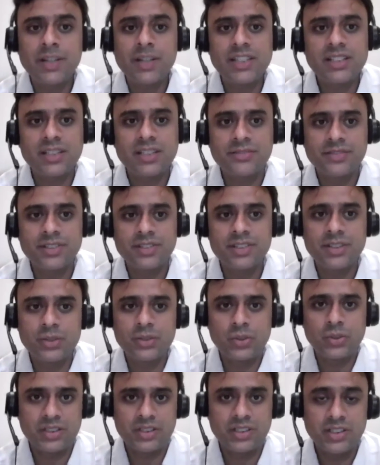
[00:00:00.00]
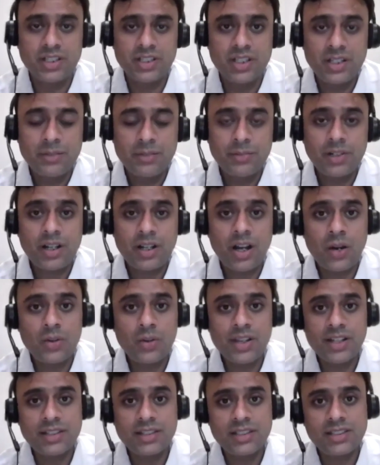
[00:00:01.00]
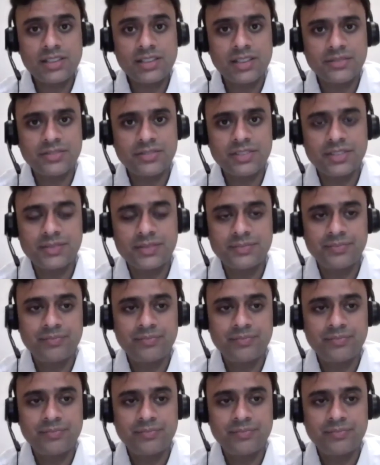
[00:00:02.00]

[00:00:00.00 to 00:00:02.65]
Bai suffered a lot, but how can she suffer?